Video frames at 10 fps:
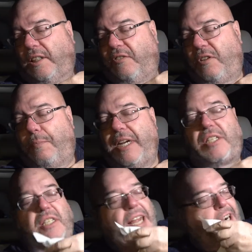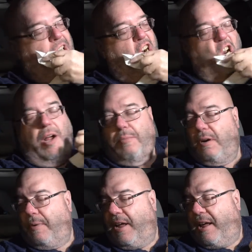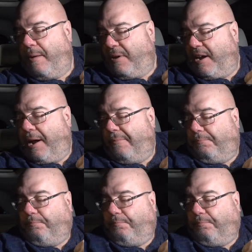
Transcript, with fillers: If the pizza's that good, I'm going to be a happy guy.